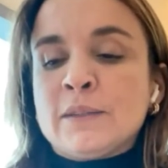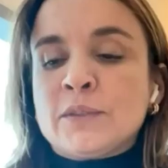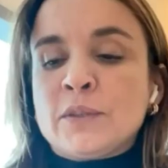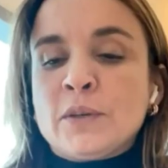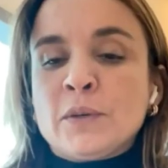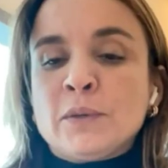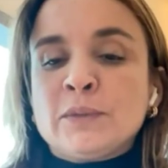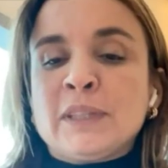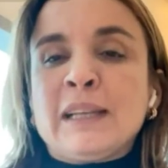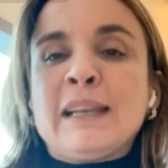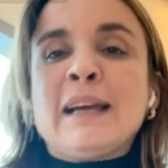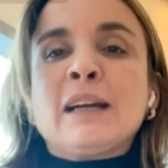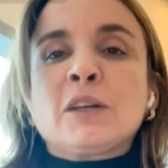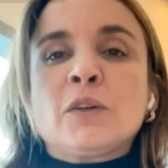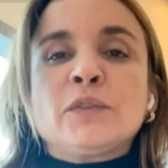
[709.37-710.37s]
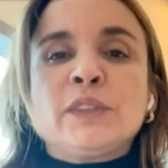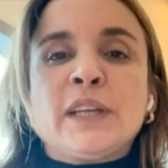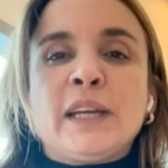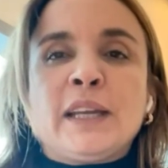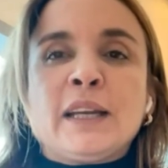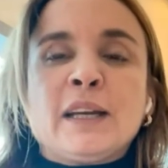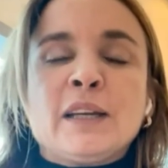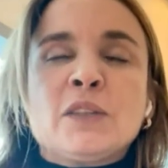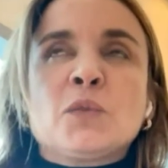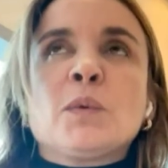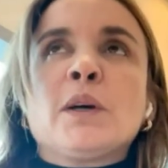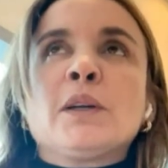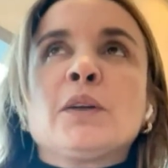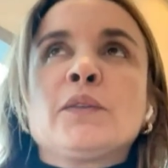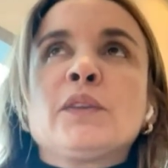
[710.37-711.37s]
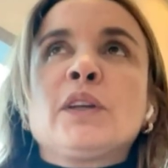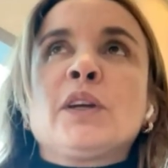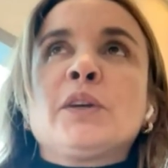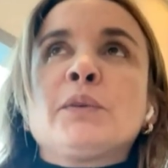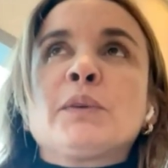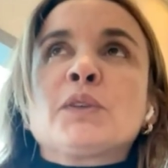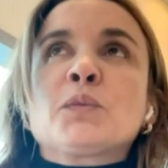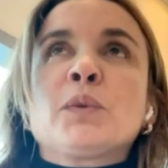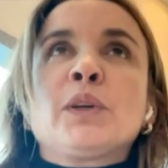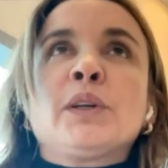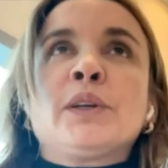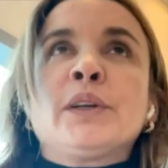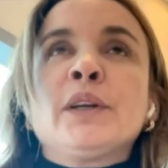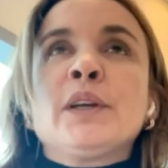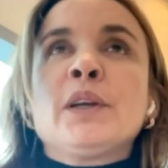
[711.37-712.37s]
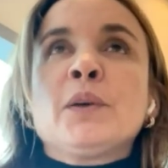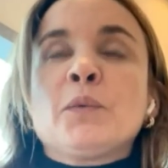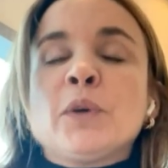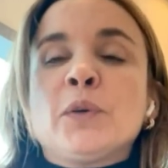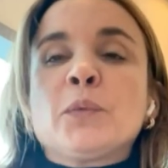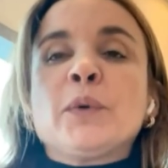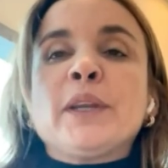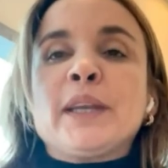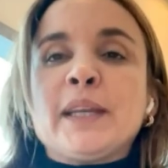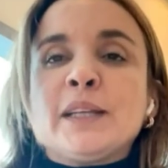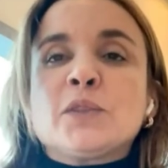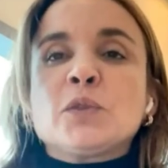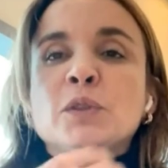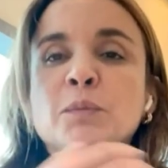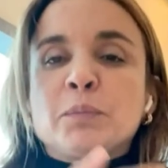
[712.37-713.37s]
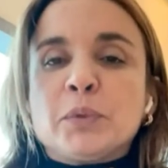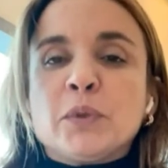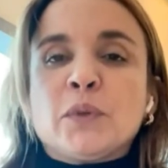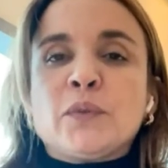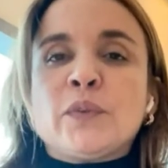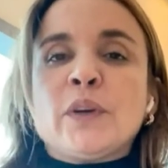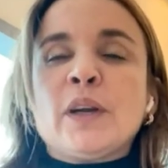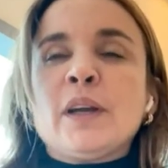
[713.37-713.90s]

So the lack of data is one of the areas where we need to improve